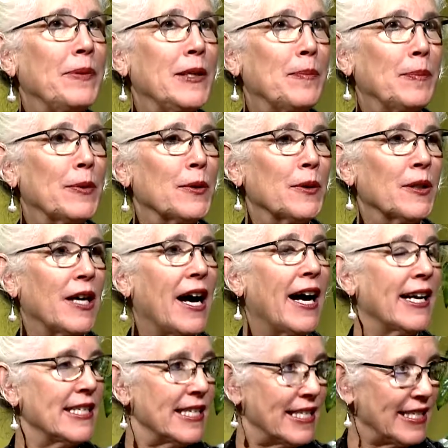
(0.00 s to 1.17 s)
people
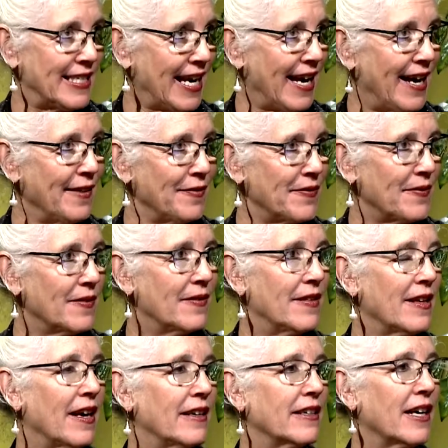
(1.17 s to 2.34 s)
on staff
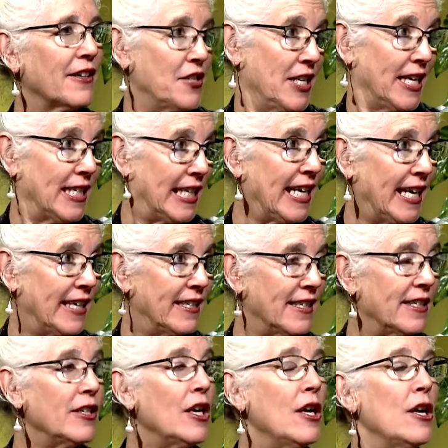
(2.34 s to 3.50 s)
that are
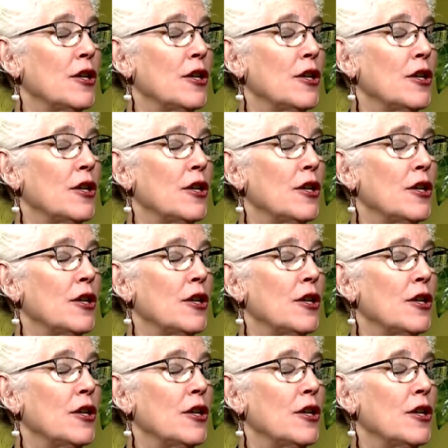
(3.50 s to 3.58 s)
dedicated